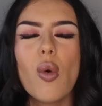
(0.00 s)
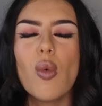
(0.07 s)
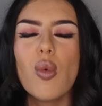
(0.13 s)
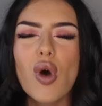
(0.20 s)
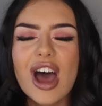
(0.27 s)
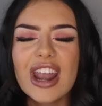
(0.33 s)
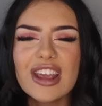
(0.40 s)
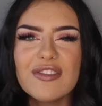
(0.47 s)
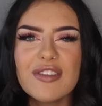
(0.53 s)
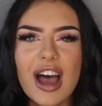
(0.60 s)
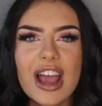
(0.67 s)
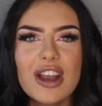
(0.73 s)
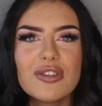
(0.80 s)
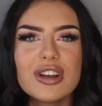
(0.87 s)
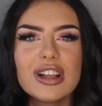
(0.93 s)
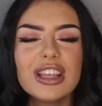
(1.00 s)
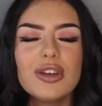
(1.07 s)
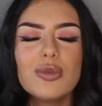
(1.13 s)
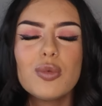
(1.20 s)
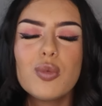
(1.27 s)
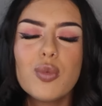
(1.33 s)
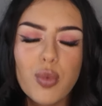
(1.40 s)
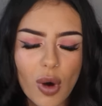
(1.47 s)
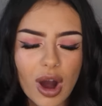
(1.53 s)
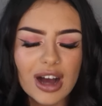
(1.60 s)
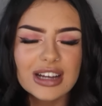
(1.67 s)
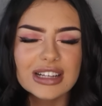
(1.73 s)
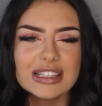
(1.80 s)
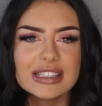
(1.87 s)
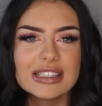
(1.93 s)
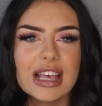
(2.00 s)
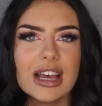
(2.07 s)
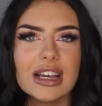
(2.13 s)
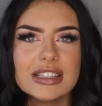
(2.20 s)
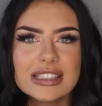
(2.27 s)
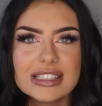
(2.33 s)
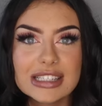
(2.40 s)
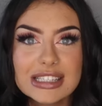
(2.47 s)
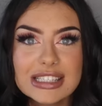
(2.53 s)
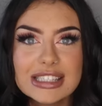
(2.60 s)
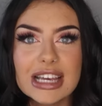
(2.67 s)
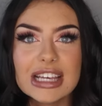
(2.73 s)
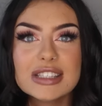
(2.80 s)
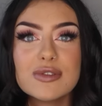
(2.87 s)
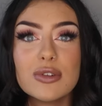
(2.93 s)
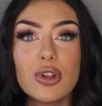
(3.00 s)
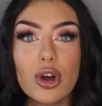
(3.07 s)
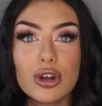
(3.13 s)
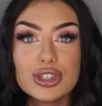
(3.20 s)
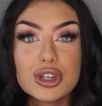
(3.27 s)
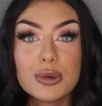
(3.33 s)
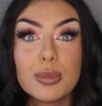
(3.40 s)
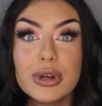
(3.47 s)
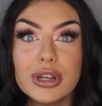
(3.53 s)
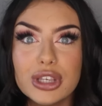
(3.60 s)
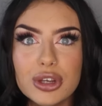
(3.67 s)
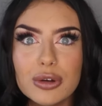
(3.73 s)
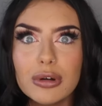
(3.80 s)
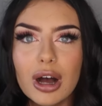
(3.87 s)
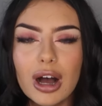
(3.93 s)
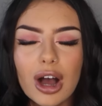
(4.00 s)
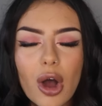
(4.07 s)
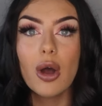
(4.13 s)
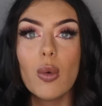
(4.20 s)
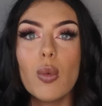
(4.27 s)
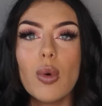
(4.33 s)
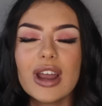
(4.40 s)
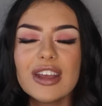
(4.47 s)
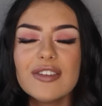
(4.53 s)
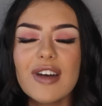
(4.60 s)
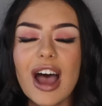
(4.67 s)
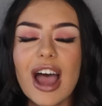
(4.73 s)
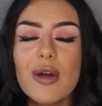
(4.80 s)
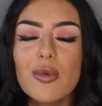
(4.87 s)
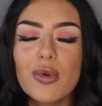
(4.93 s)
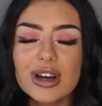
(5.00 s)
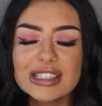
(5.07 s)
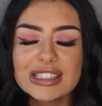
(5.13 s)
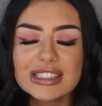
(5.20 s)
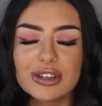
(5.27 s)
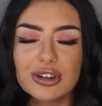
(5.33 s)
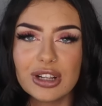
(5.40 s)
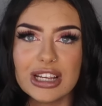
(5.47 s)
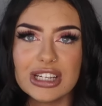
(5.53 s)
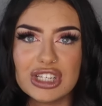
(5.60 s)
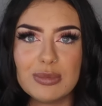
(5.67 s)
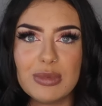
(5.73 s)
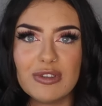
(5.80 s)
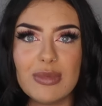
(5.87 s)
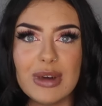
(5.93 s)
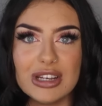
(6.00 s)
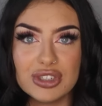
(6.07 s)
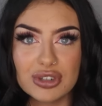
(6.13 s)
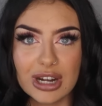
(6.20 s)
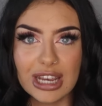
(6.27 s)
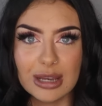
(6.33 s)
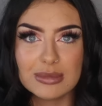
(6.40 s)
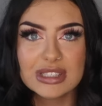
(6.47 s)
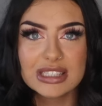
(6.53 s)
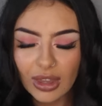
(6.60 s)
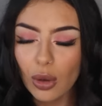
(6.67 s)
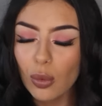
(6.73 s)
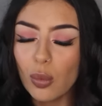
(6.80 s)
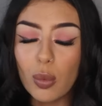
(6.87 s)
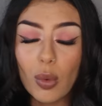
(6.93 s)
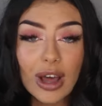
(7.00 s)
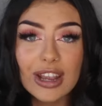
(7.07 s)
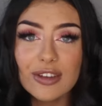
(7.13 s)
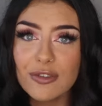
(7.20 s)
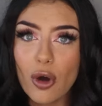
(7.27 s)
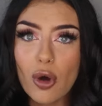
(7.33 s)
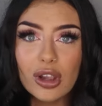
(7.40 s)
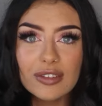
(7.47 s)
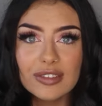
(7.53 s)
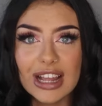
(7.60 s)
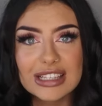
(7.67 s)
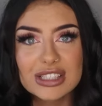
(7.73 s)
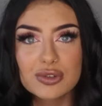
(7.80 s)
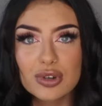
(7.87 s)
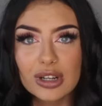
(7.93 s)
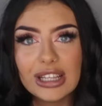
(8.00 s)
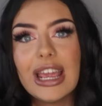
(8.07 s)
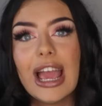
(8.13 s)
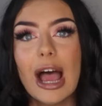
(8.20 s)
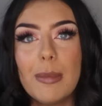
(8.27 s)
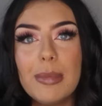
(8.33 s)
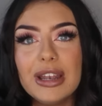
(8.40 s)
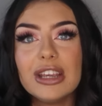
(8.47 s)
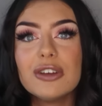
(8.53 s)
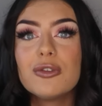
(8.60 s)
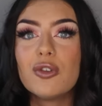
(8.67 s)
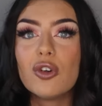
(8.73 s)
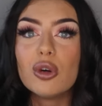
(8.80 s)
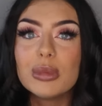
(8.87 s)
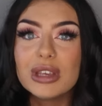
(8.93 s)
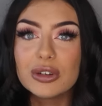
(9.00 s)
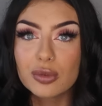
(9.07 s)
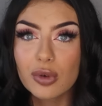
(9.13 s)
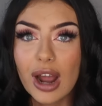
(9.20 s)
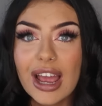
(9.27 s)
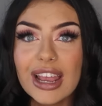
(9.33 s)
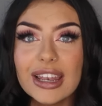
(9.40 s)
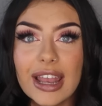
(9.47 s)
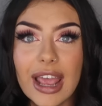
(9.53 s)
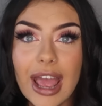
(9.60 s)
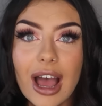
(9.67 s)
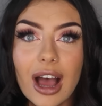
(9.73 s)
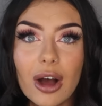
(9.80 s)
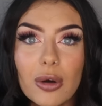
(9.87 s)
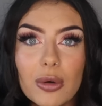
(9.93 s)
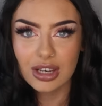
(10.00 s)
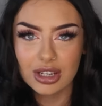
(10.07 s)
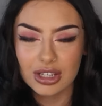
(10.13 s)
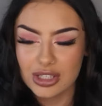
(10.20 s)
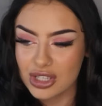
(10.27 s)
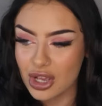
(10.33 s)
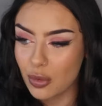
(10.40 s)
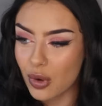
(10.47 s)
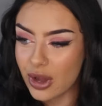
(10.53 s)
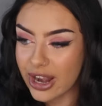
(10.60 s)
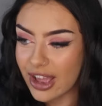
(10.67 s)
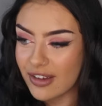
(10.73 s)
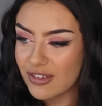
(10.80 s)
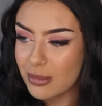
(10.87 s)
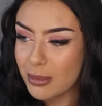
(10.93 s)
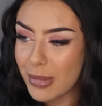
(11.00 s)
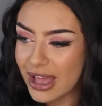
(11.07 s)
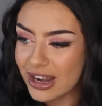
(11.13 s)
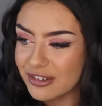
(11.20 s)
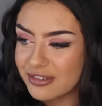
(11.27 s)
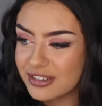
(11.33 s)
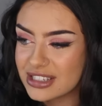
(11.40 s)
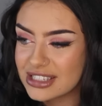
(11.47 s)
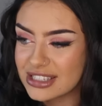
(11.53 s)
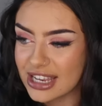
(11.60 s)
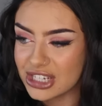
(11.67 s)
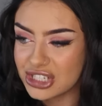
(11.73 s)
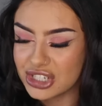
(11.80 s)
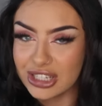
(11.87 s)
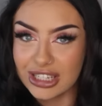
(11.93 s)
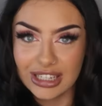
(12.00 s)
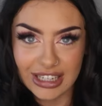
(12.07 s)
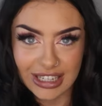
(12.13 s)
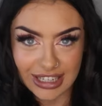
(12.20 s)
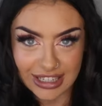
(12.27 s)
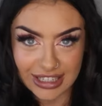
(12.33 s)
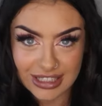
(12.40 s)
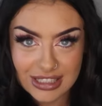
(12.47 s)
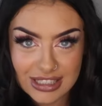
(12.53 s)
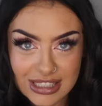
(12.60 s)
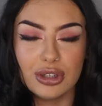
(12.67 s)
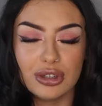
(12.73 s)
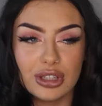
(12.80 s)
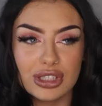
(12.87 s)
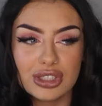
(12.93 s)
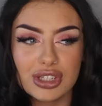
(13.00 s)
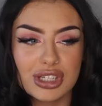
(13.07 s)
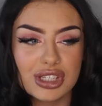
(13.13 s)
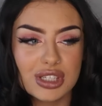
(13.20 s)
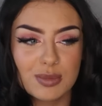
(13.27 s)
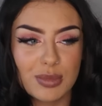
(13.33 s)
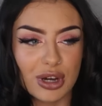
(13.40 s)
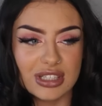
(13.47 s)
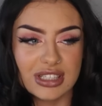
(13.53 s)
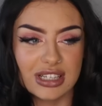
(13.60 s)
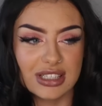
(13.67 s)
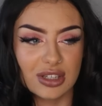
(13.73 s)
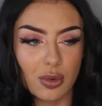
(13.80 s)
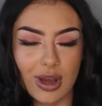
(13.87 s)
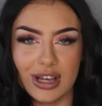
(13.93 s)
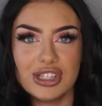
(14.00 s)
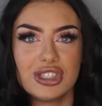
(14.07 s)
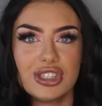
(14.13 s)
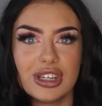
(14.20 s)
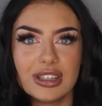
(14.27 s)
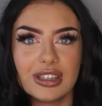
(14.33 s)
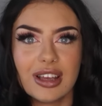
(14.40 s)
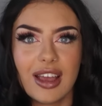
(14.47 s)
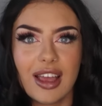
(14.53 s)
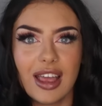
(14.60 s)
What if I really was a successful entrepreneur? What if I was in a relationship of my dreams? what if all of that's really happening for me right now? So whatever manifestation it is, you literally just pose it as a question.